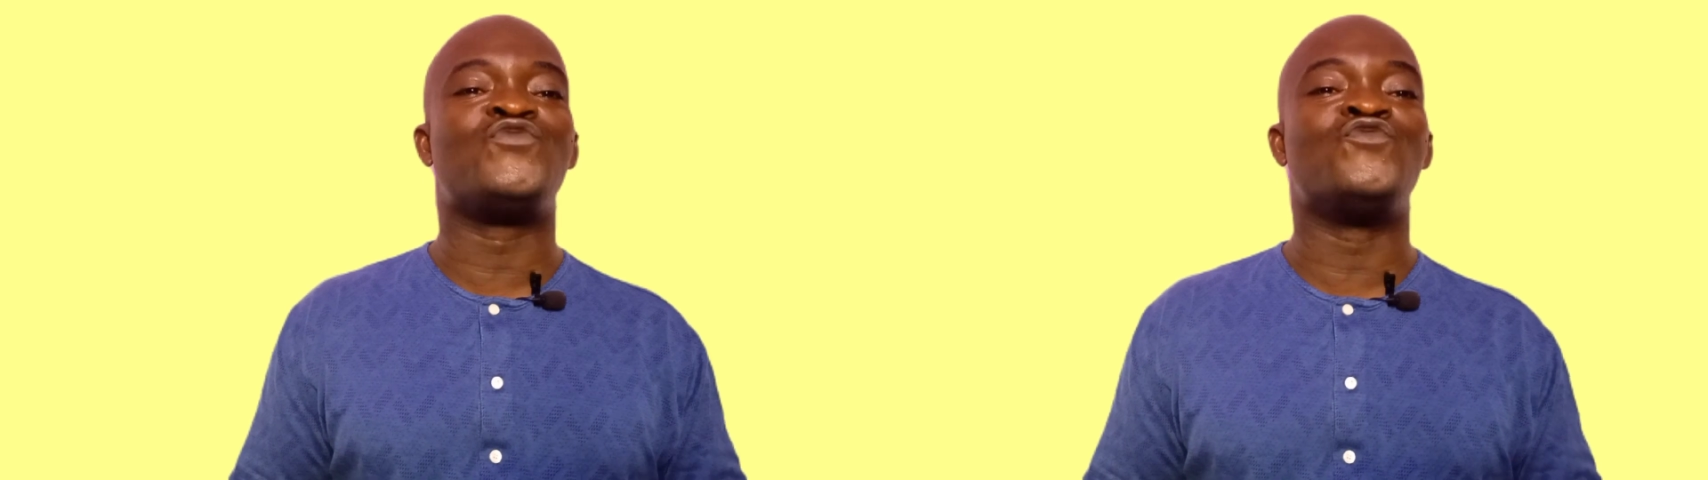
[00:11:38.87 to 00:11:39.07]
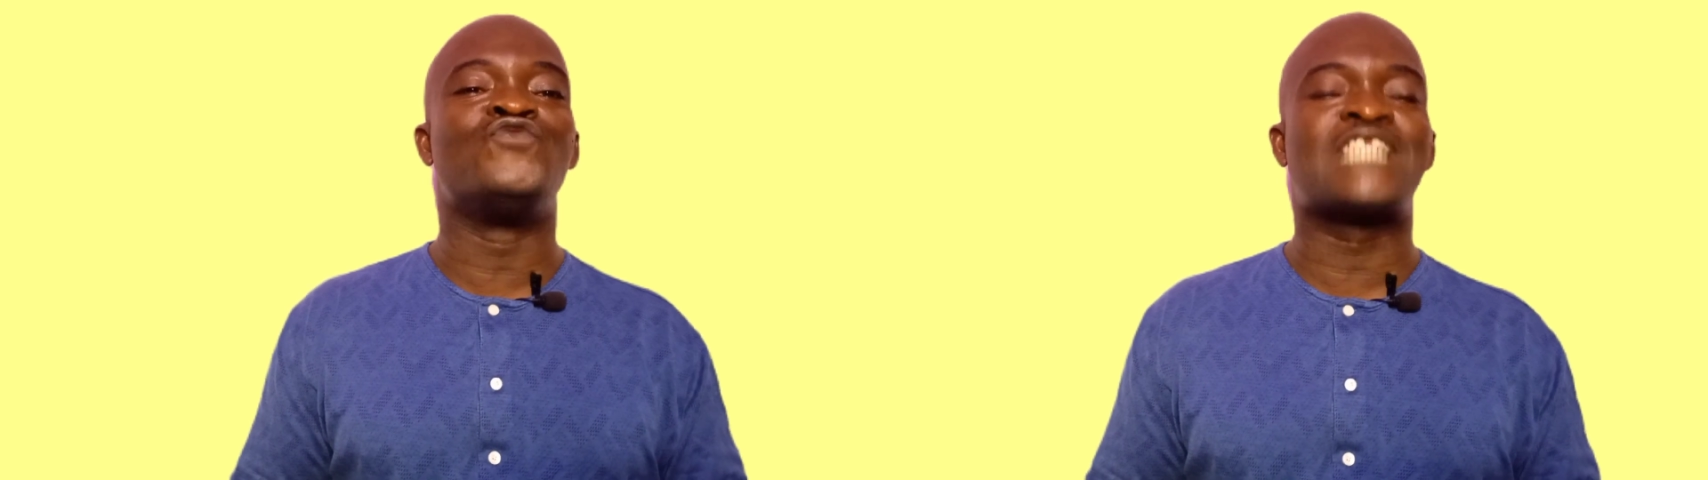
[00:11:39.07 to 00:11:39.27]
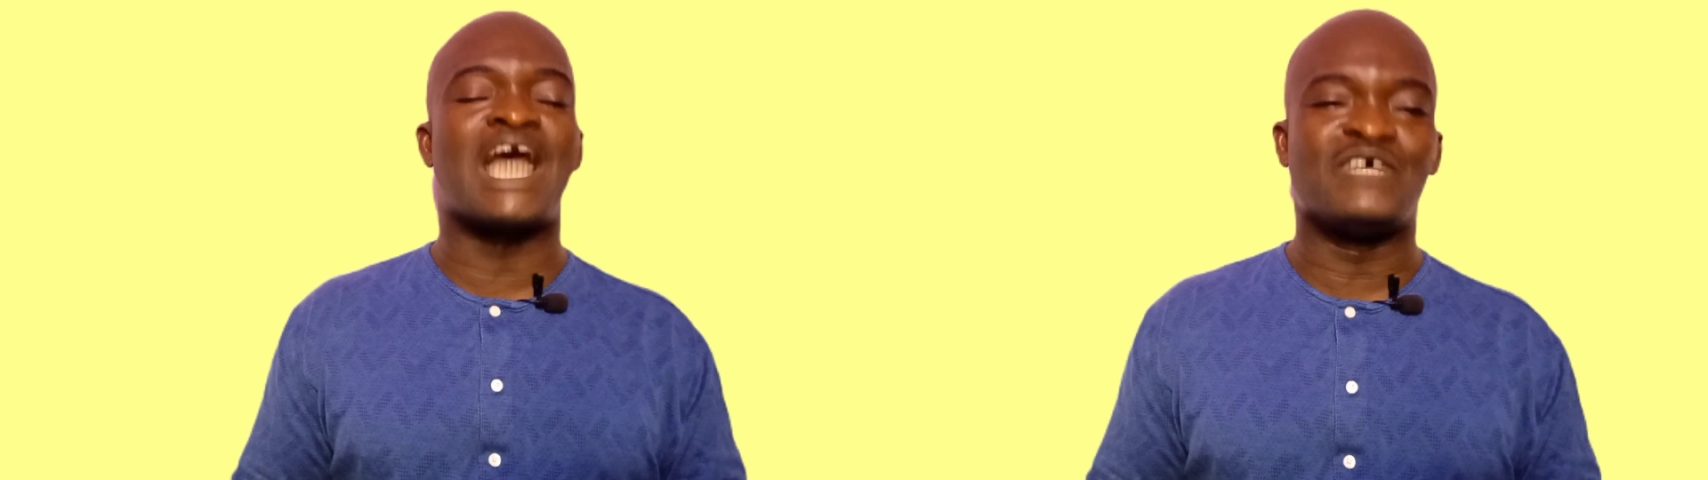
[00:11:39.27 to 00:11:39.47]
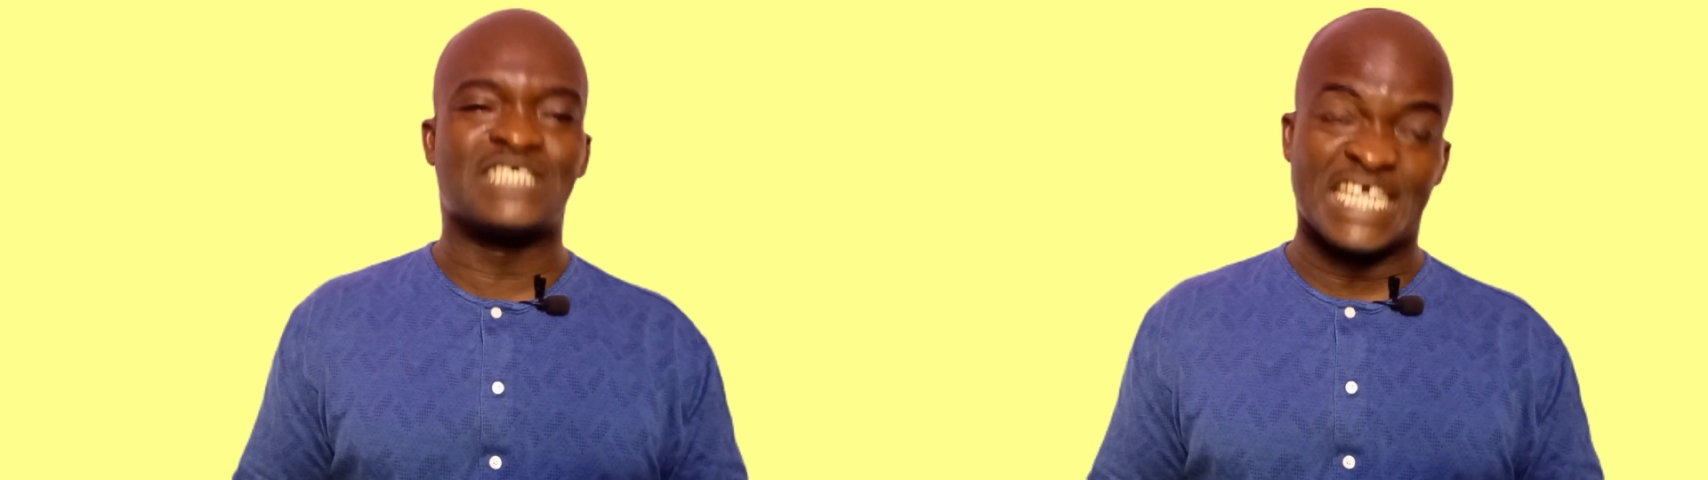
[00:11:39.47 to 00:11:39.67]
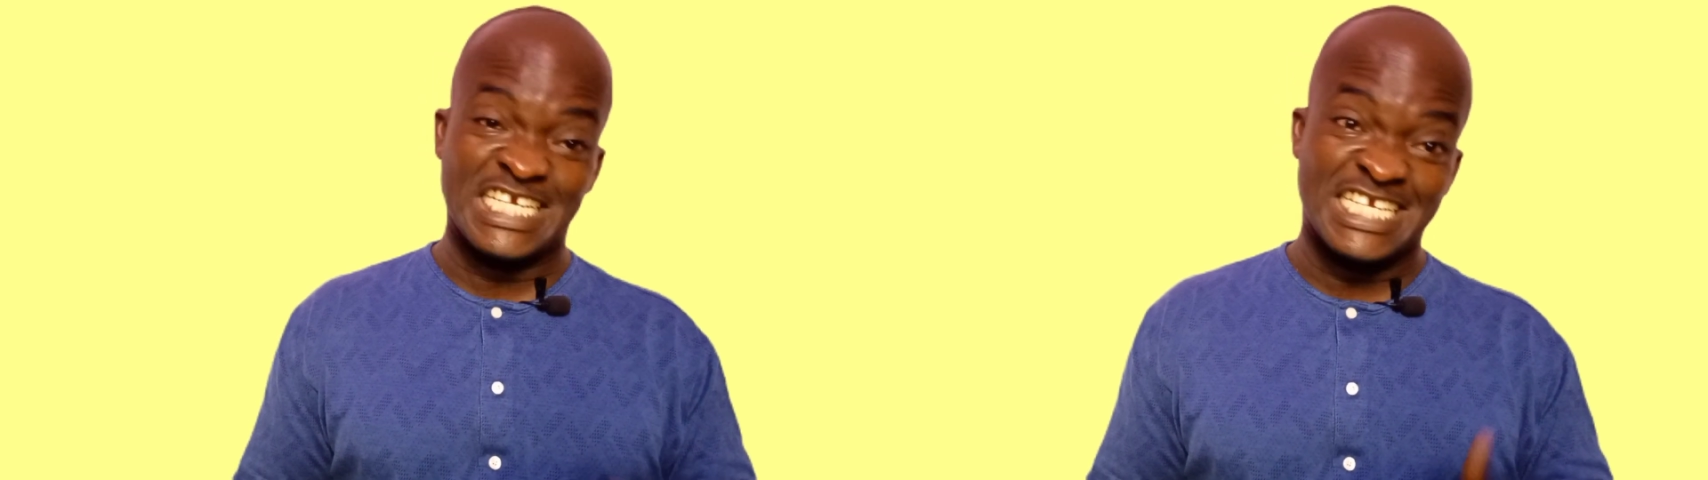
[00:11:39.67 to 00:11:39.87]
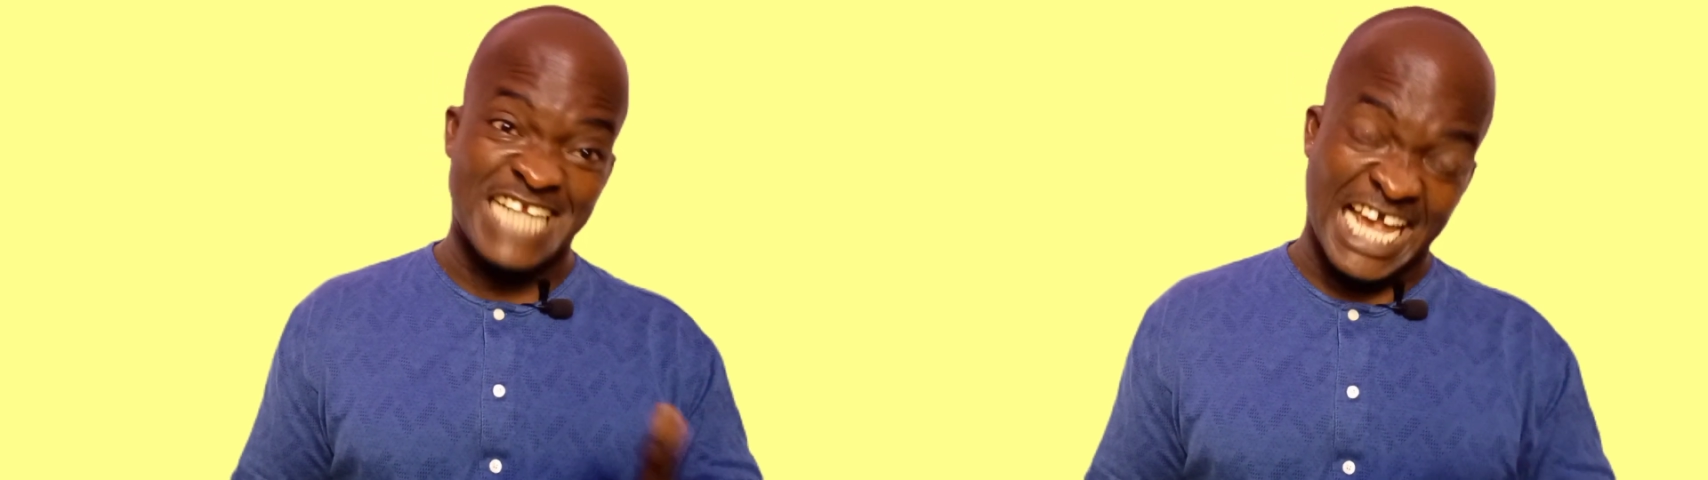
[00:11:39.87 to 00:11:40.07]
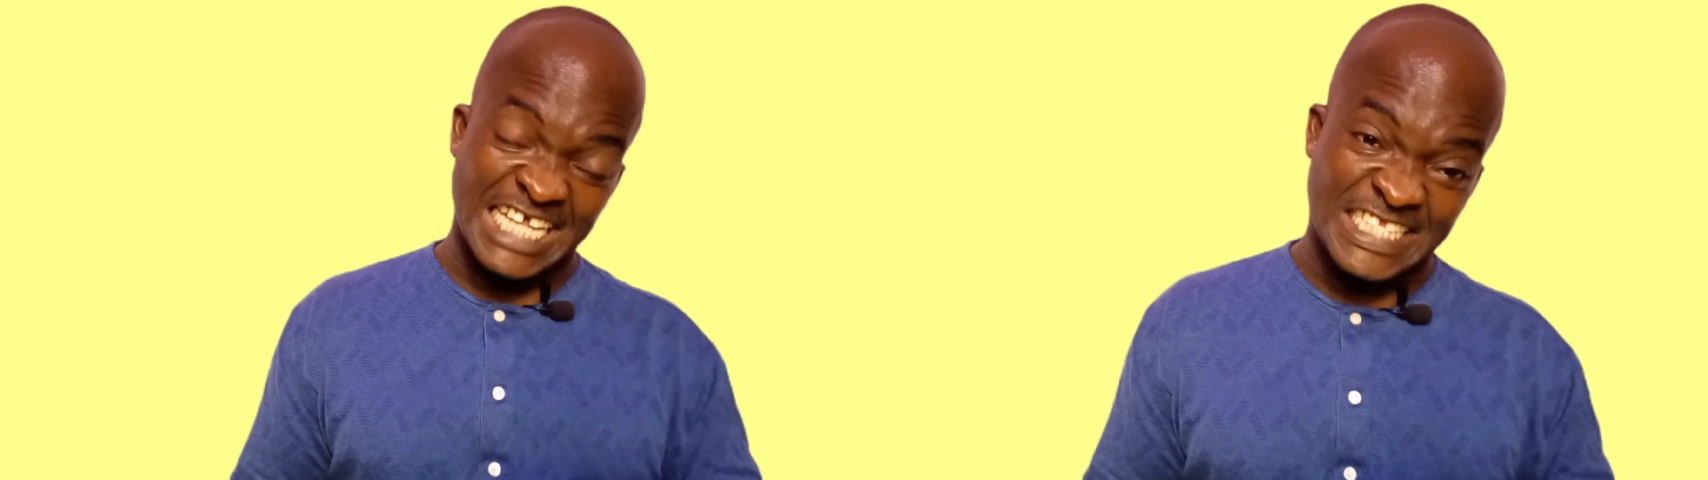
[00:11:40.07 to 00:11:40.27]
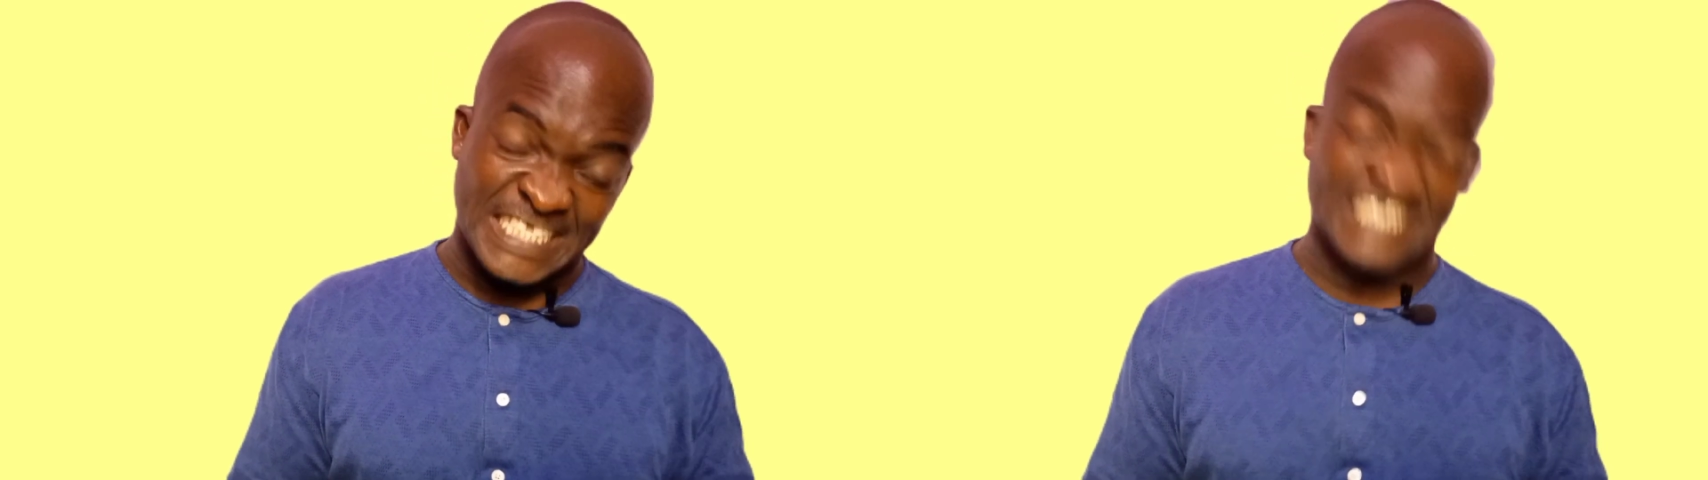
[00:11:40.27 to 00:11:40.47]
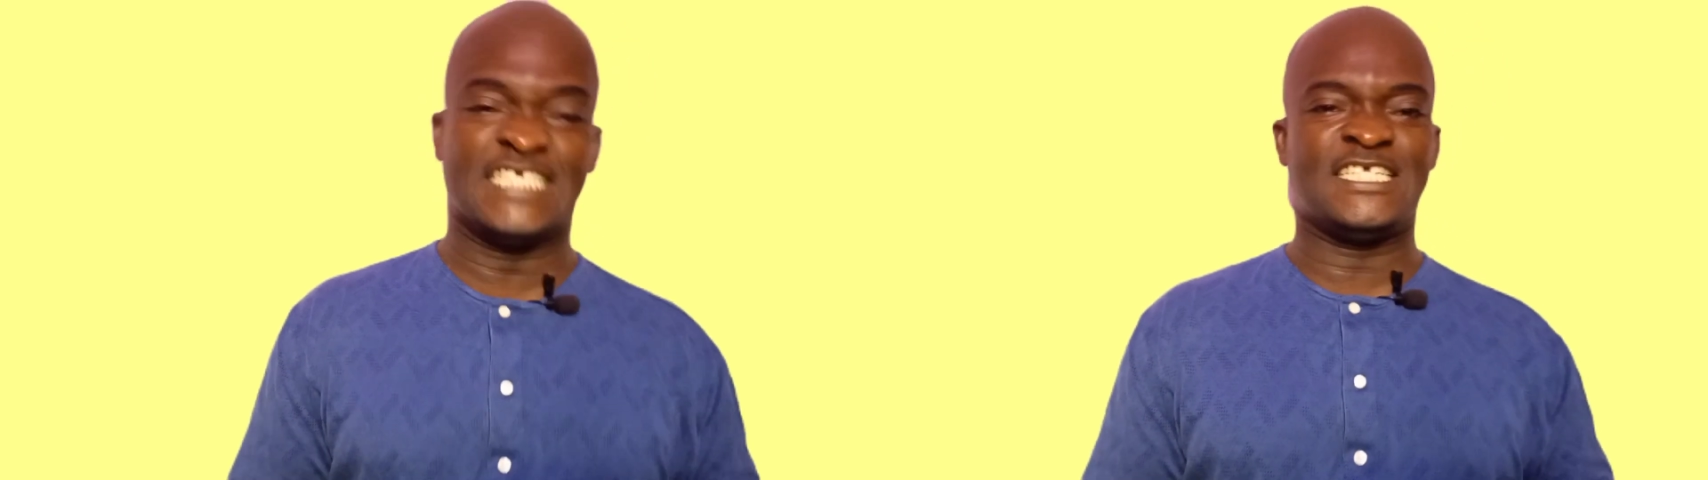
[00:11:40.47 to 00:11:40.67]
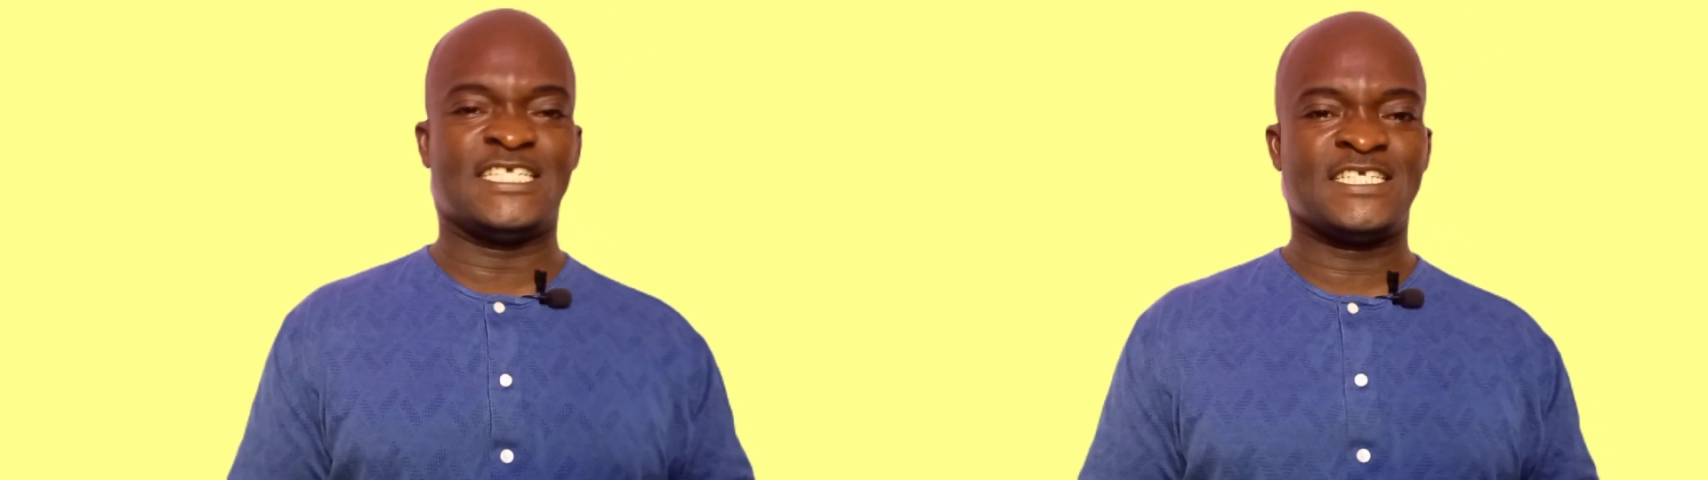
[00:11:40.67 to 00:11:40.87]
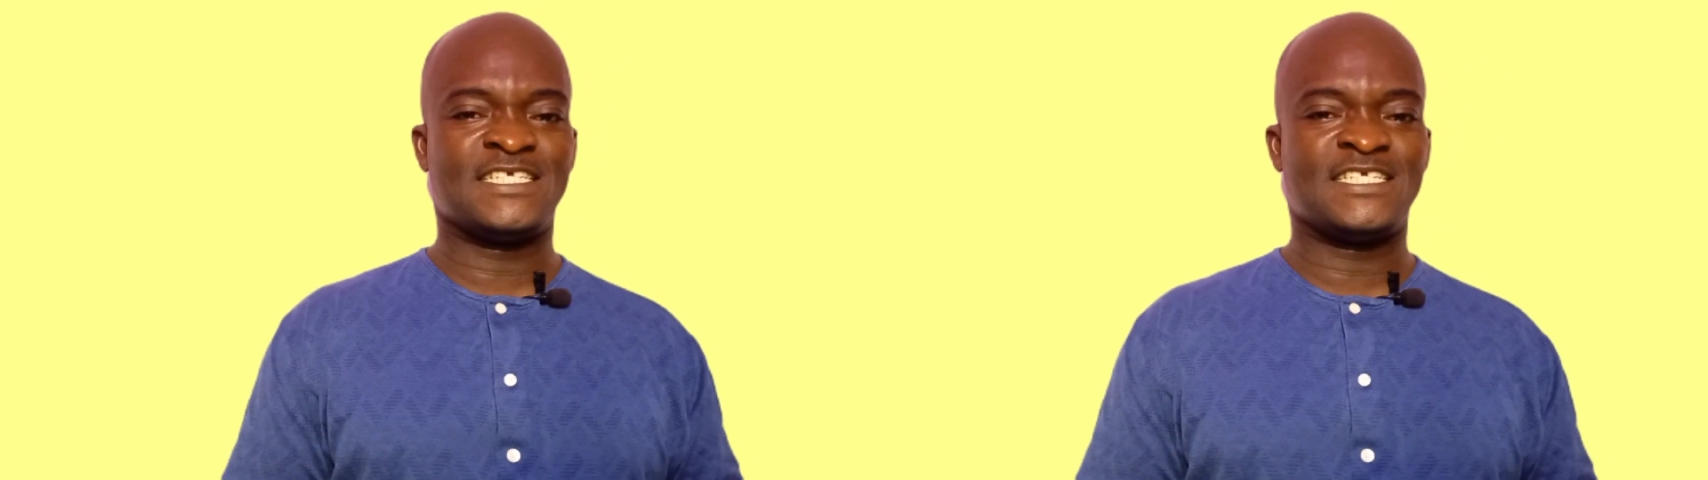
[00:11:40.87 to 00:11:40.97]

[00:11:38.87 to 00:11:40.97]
2019.